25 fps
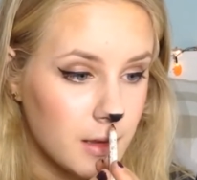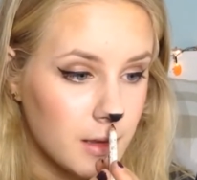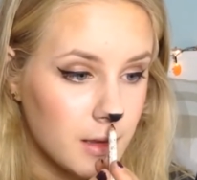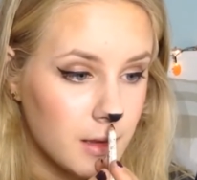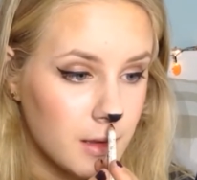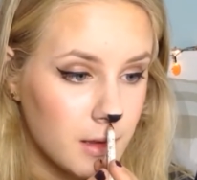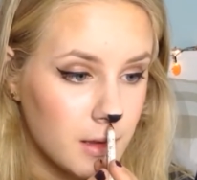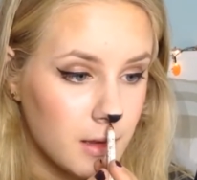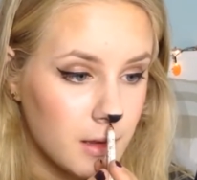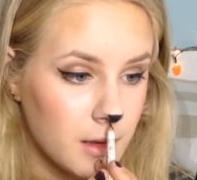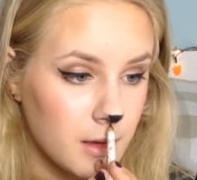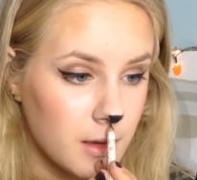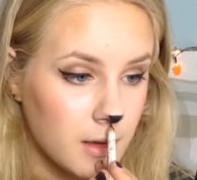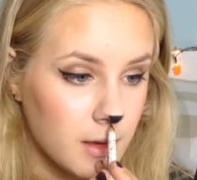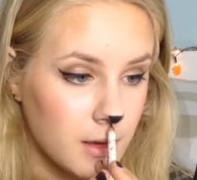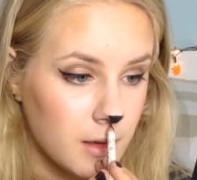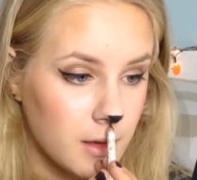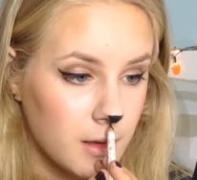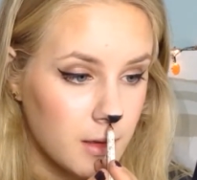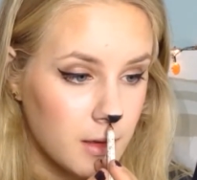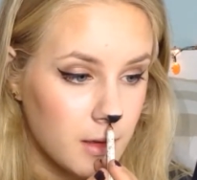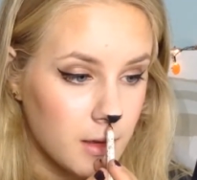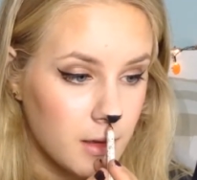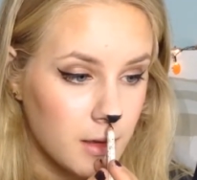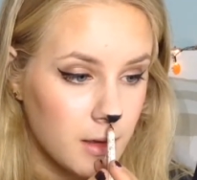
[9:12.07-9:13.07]
So
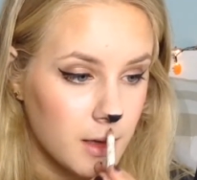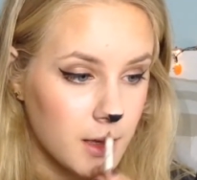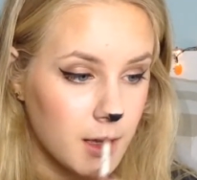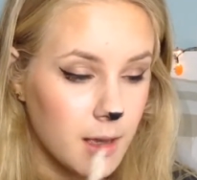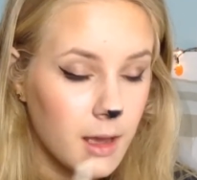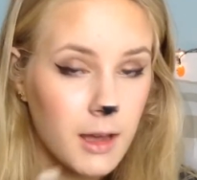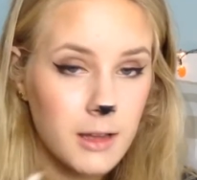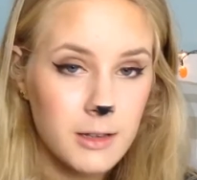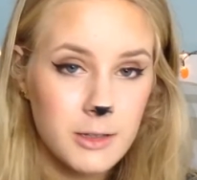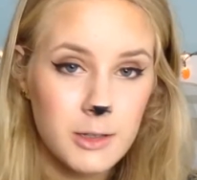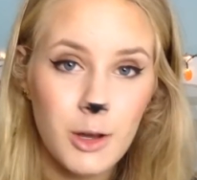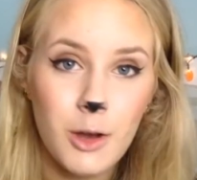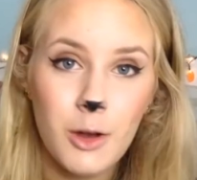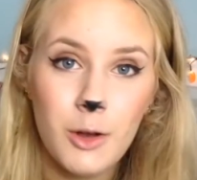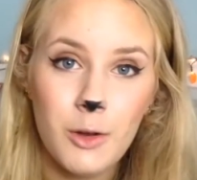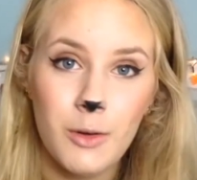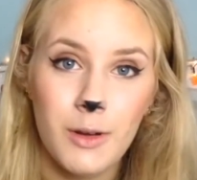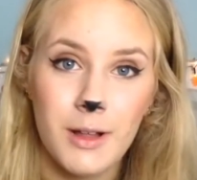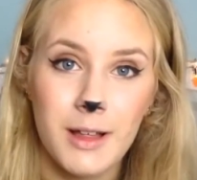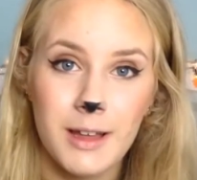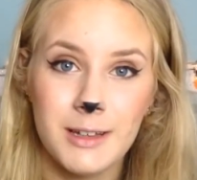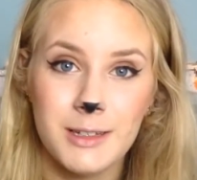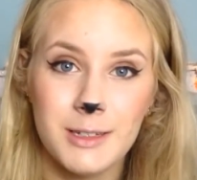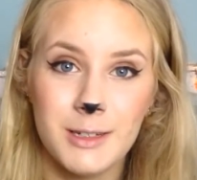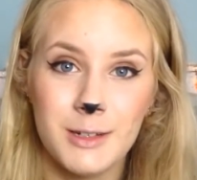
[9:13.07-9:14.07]
I can't talk
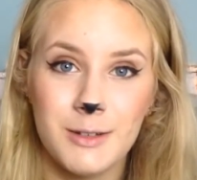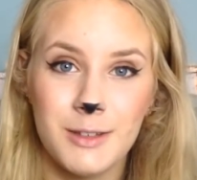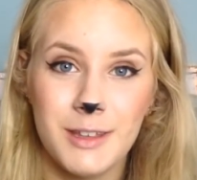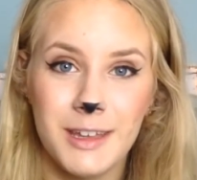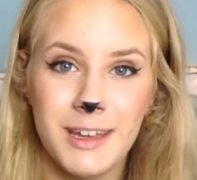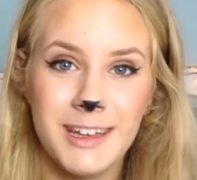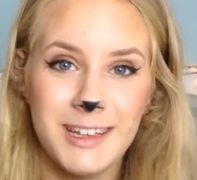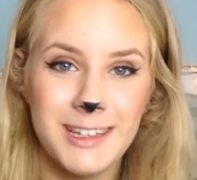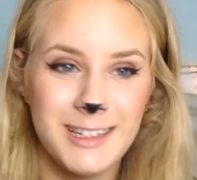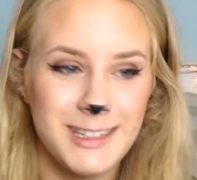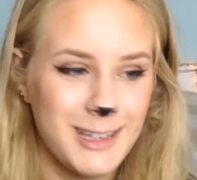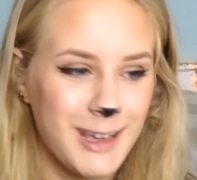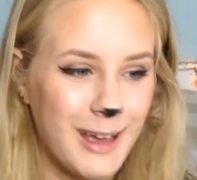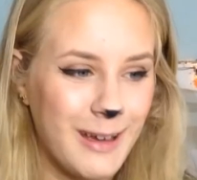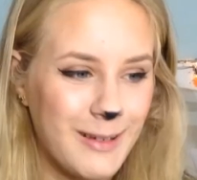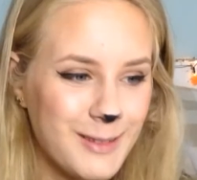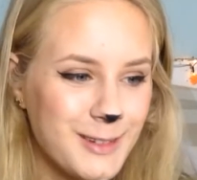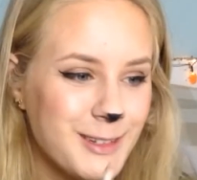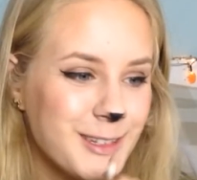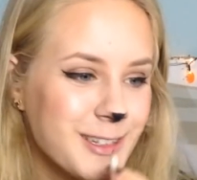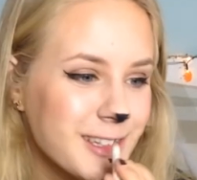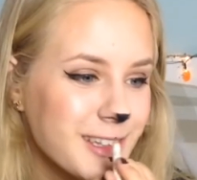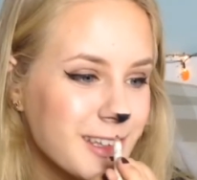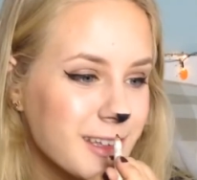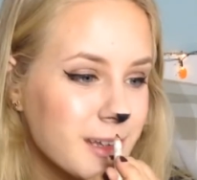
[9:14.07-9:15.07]
while I do this, so I'm
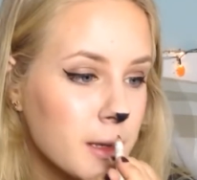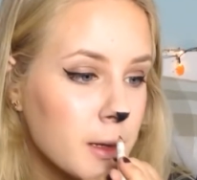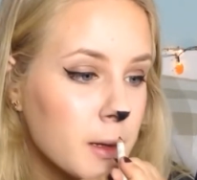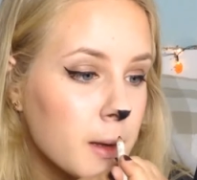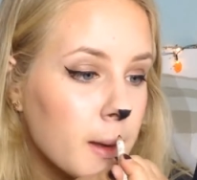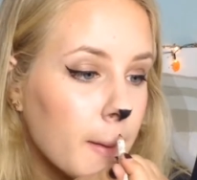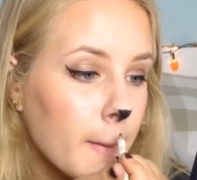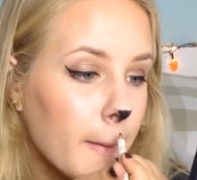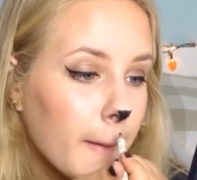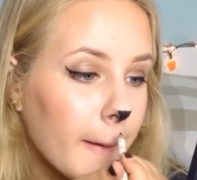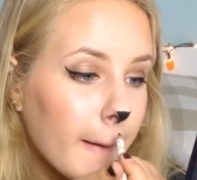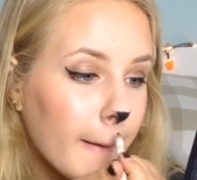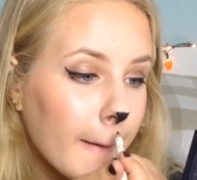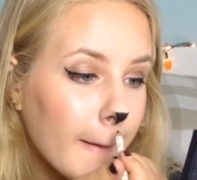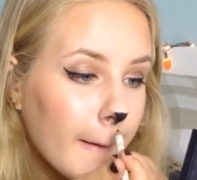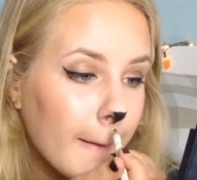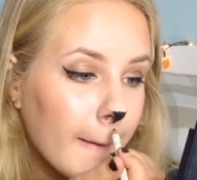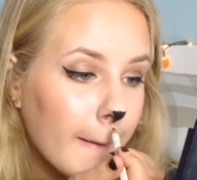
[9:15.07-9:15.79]
just going to do it.